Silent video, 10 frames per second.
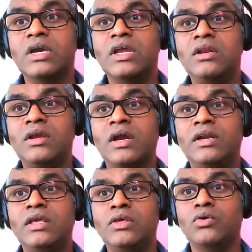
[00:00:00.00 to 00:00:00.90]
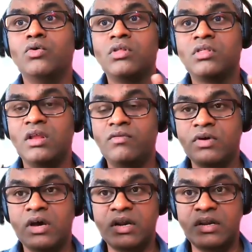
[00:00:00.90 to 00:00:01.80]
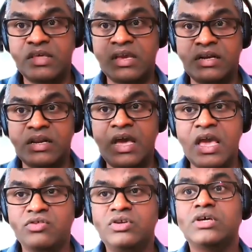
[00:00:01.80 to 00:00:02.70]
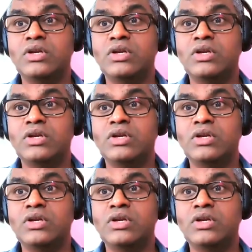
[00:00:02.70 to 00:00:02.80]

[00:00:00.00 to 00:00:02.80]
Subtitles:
in getting yourself recognized,